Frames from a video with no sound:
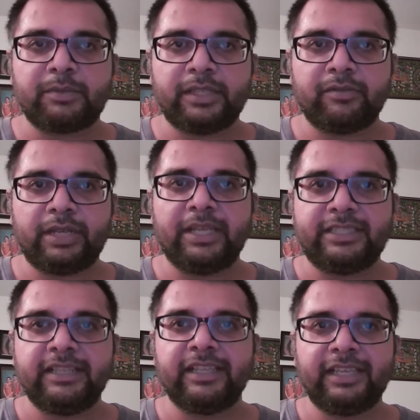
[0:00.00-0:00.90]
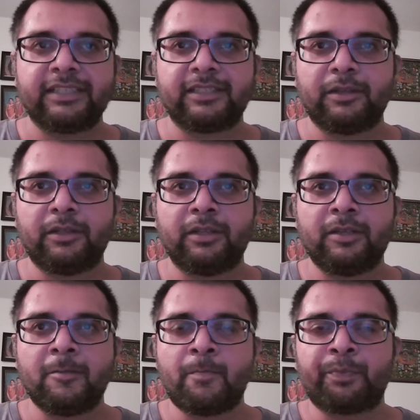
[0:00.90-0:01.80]
That's what discipline basically
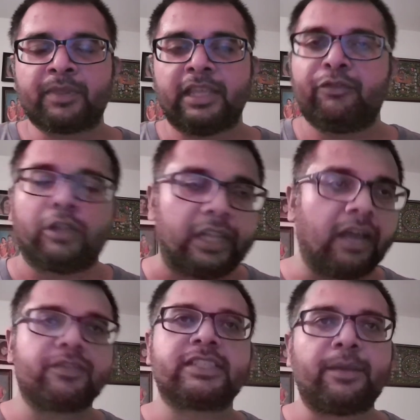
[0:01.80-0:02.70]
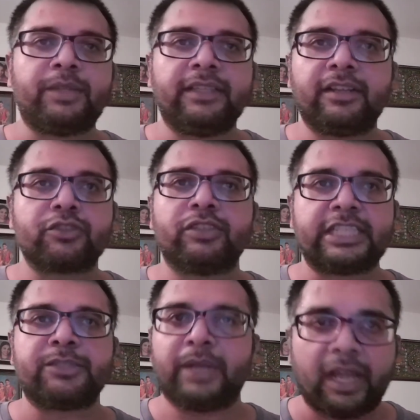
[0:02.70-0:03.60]
is. If you love
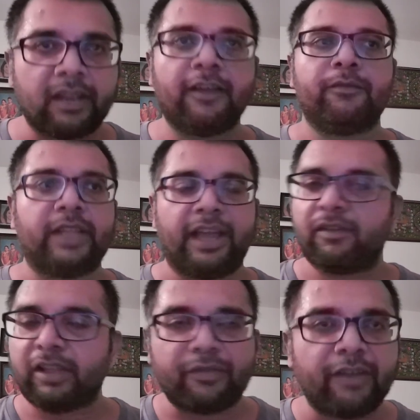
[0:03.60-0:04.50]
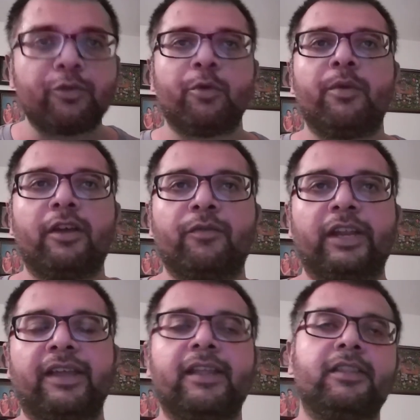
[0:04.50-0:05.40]
something, there's no discipline. I love
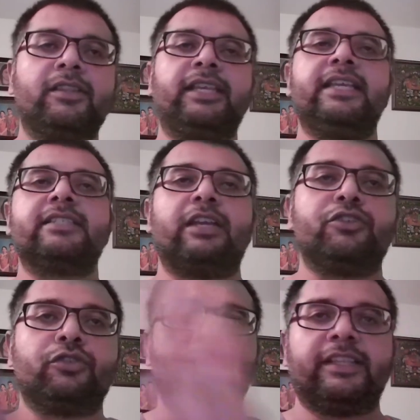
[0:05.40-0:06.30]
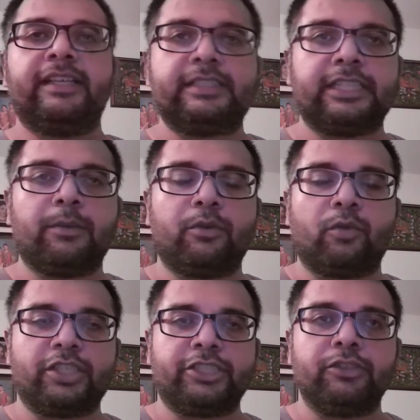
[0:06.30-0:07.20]
every moment of my life. Another thing is, I used to
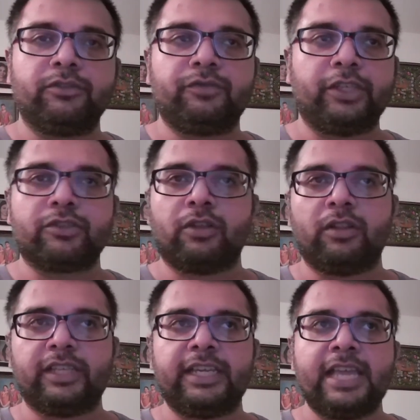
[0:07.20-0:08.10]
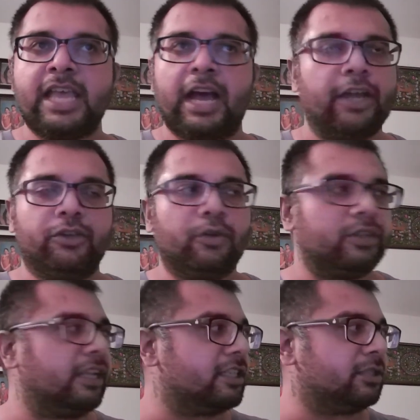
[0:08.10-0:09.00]
feel guilty about watching YouTube videos all
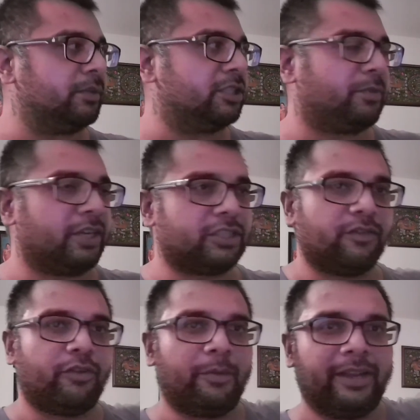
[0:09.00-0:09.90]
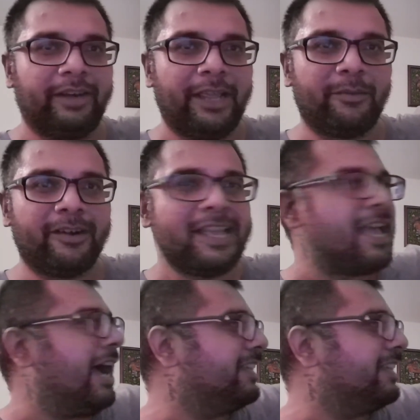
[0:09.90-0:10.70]
day. I don't. There's an inspiration from my